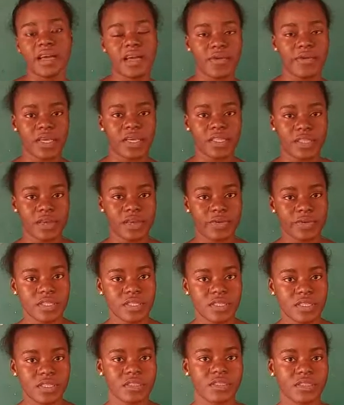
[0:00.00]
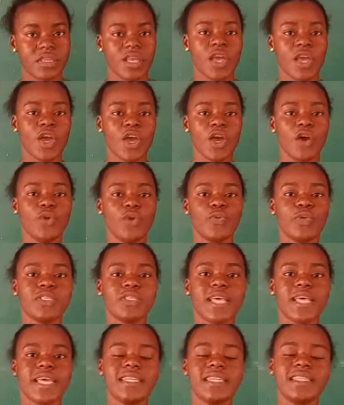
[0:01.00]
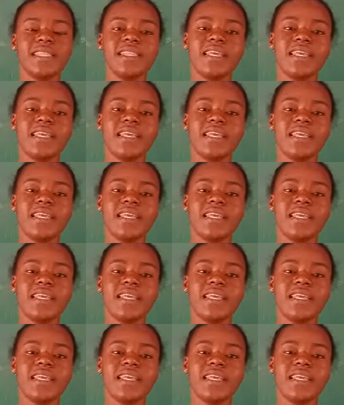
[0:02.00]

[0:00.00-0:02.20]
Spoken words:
characteristics. And we said